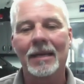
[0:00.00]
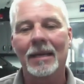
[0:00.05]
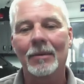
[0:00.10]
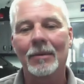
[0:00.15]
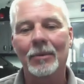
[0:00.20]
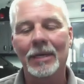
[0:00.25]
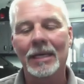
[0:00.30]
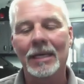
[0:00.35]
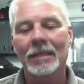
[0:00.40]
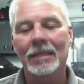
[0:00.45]

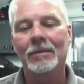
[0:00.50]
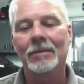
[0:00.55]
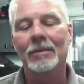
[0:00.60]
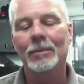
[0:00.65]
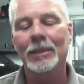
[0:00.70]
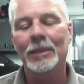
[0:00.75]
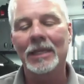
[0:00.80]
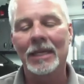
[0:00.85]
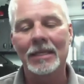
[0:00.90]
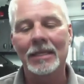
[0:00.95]
and we
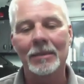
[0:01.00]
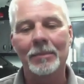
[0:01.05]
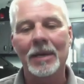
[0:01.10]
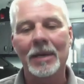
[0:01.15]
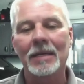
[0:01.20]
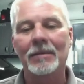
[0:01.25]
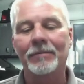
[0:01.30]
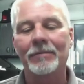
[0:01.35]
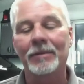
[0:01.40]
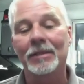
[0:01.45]
like the
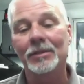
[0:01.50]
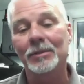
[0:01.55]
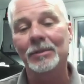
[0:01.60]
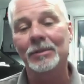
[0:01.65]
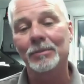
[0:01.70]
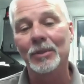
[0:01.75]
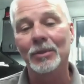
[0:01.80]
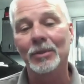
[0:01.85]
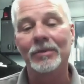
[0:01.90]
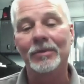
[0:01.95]
paint to feel
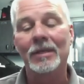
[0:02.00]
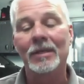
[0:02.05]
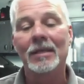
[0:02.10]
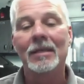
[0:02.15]
smooth.